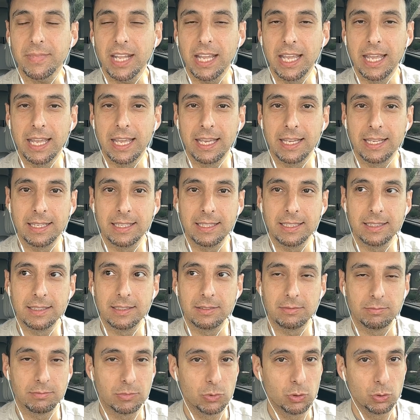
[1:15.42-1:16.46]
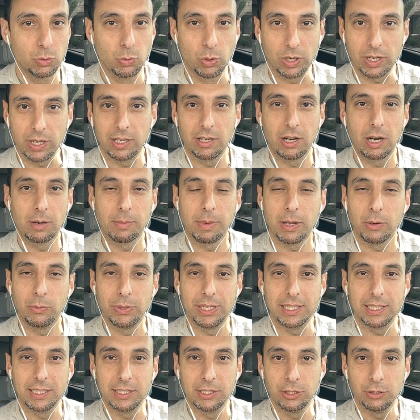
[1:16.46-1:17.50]
and working on my
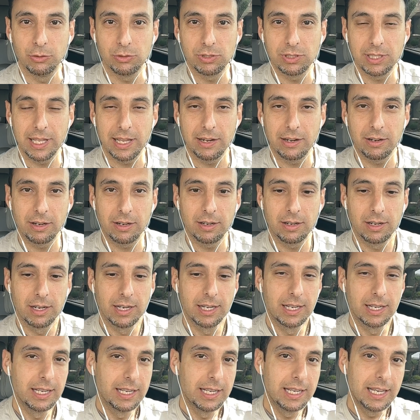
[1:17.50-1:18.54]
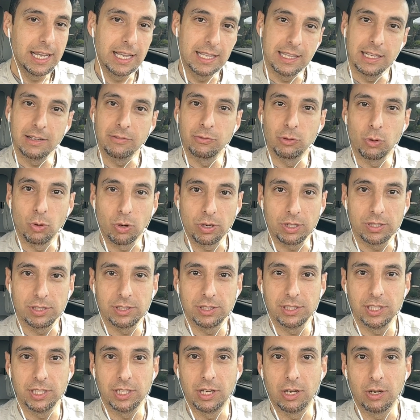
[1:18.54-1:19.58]
weekly newsletter. And then, of
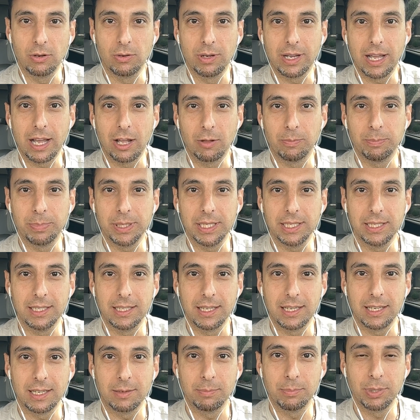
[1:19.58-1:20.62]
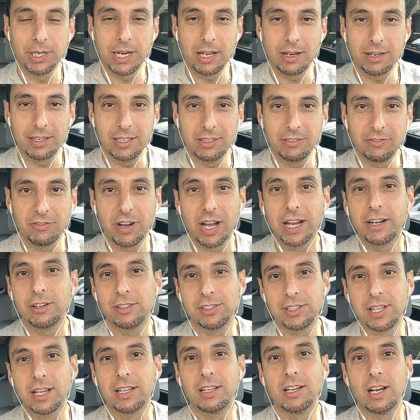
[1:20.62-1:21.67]
course, helping put out any
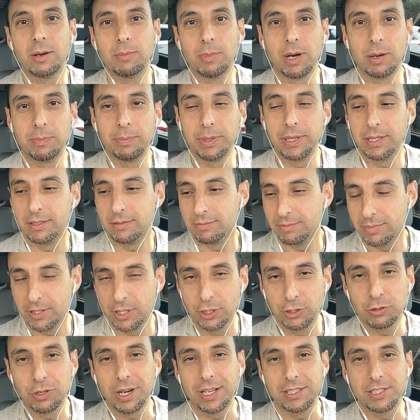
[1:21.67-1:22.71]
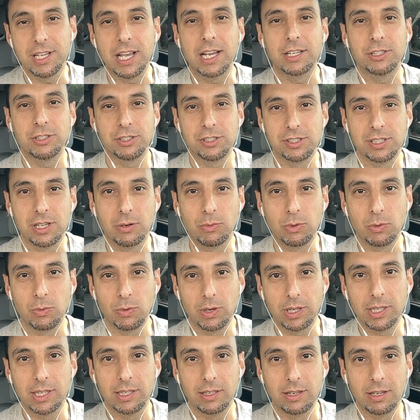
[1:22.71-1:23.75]
fires that come up in the transactions that we're
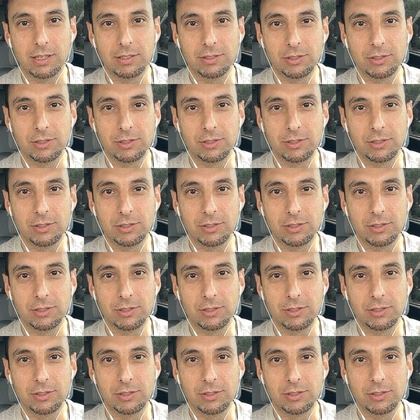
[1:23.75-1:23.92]
working on.